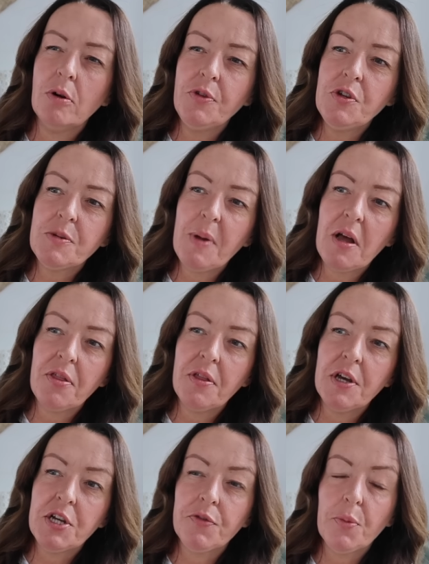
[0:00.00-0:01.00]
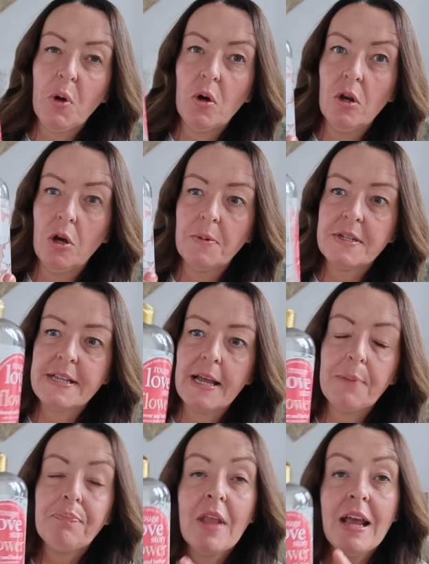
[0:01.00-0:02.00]
used about a third of a bottle, I would
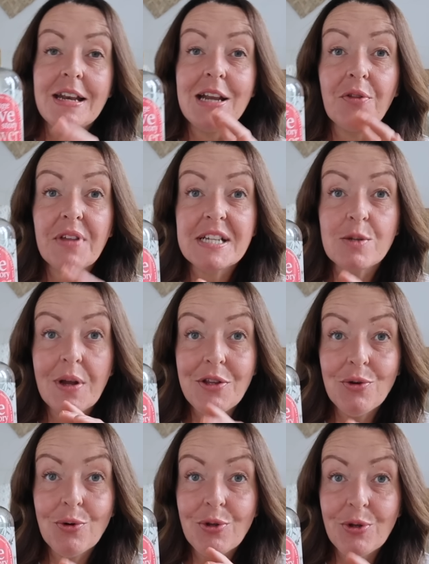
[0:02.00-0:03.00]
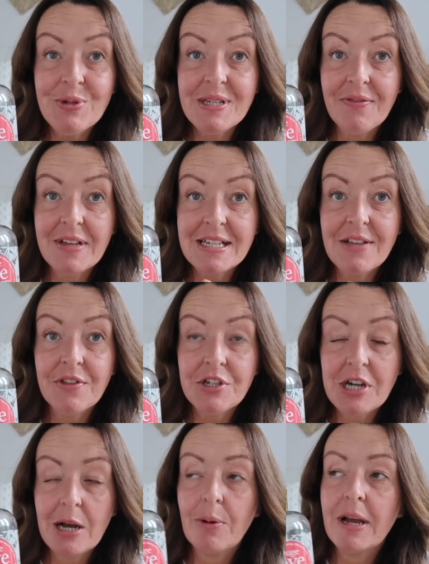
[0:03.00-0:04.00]
say. Now, this, when you're using this in the
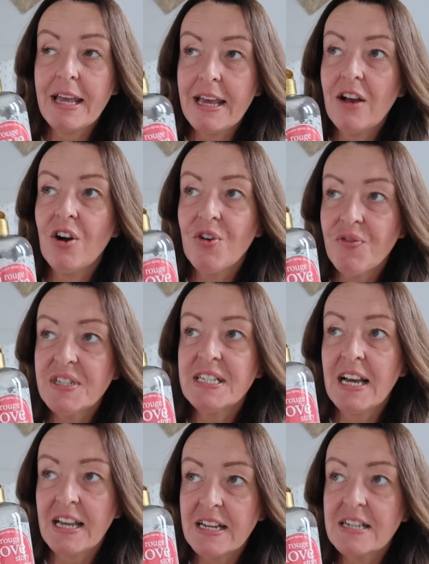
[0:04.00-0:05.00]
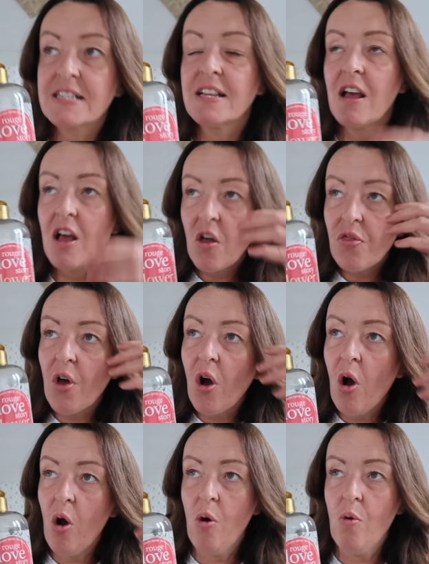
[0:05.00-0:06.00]
shower, it overtakes the
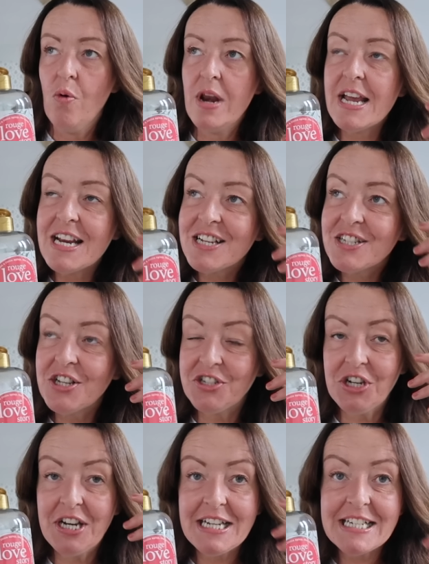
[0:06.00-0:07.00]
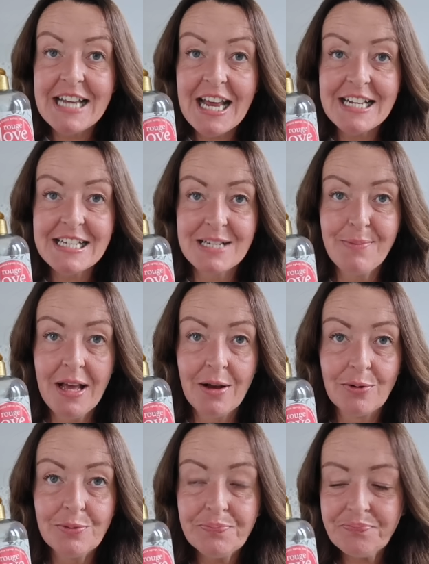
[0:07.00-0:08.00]
whole. It is such an intense
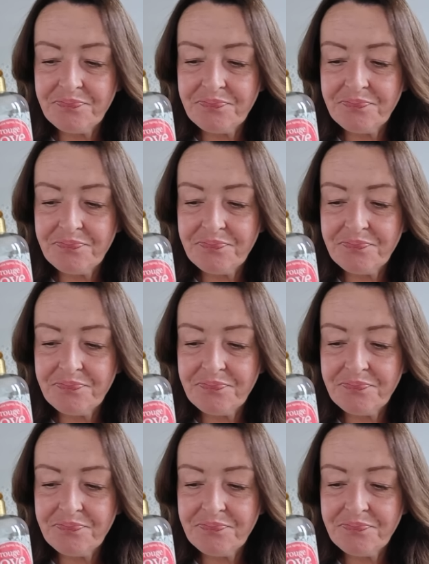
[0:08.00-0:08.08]
smell.